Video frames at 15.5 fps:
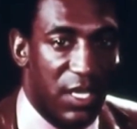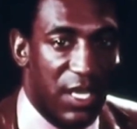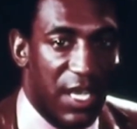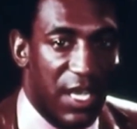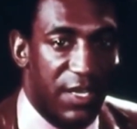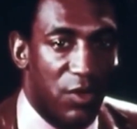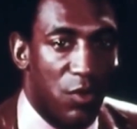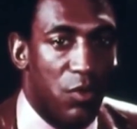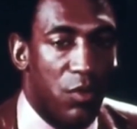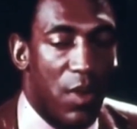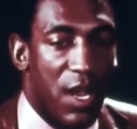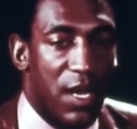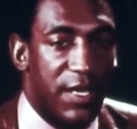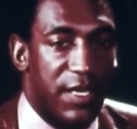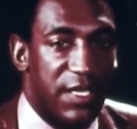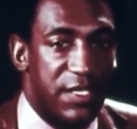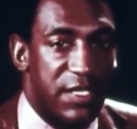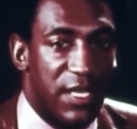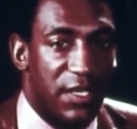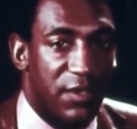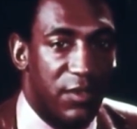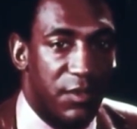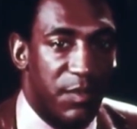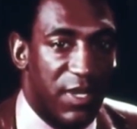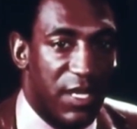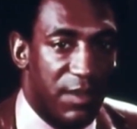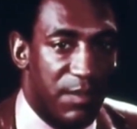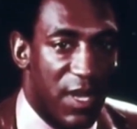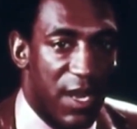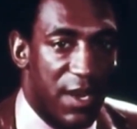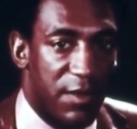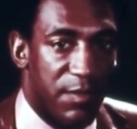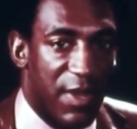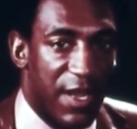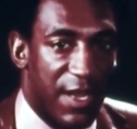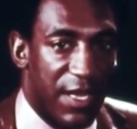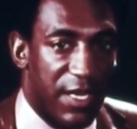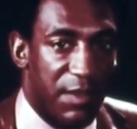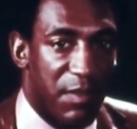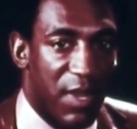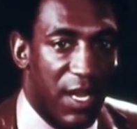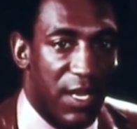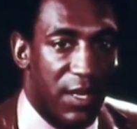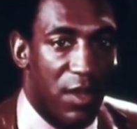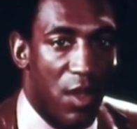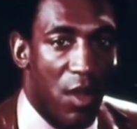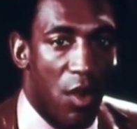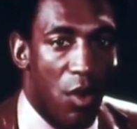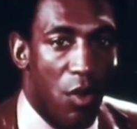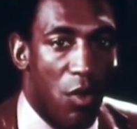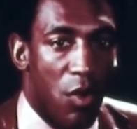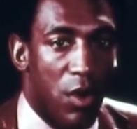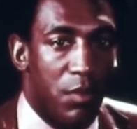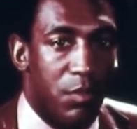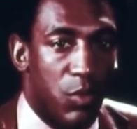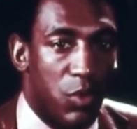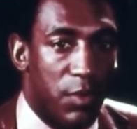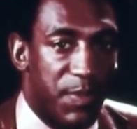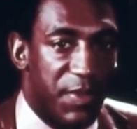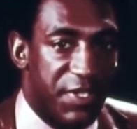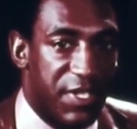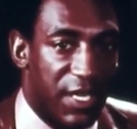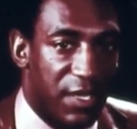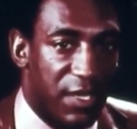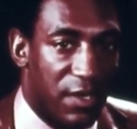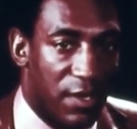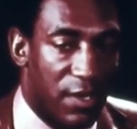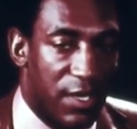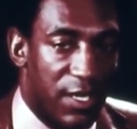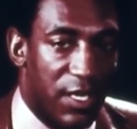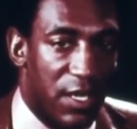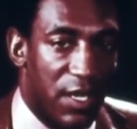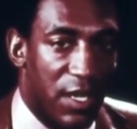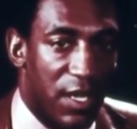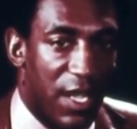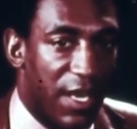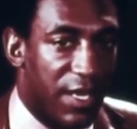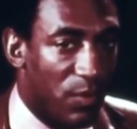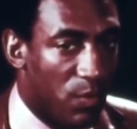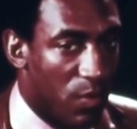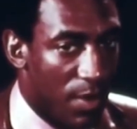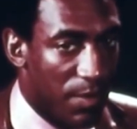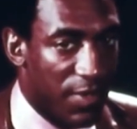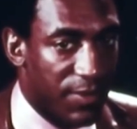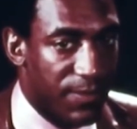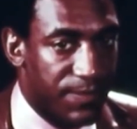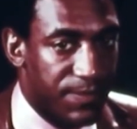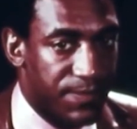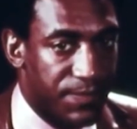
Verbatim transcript: He had no qualities that could be admired by any man, or more particularly, any woman.